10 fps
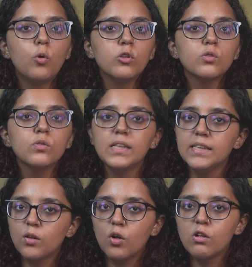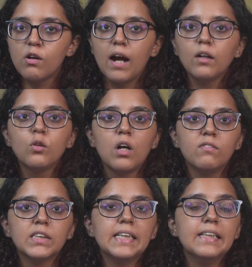monsoon is on track to
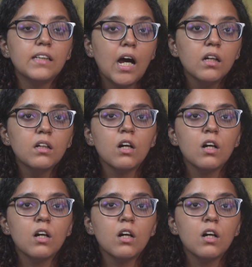cover the entire